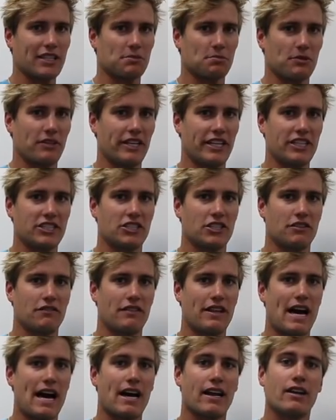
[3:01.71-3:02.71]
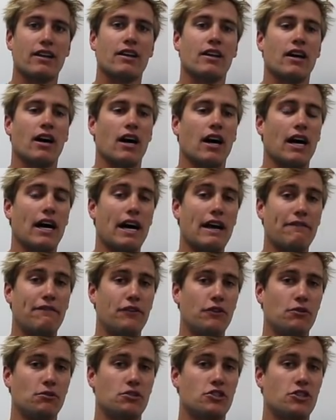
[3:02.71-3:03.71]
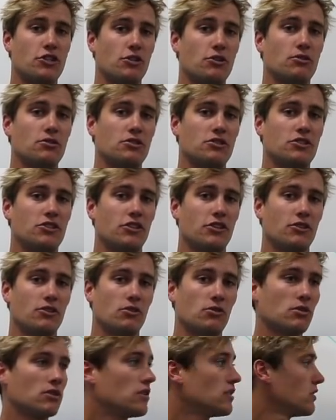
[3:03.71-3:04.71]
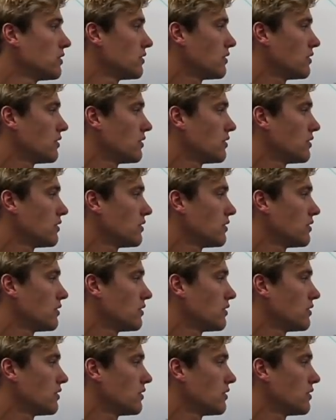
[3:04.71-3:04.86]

explanation of that. Uh, if you choose to